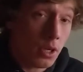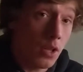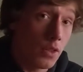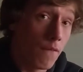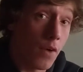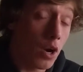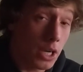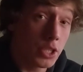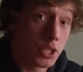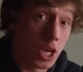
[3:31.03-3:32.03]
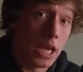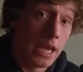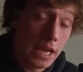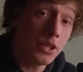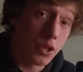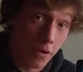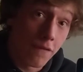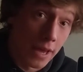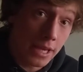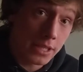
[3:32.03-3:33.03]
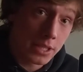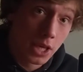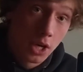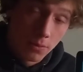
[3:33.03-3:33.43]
the varnish interface,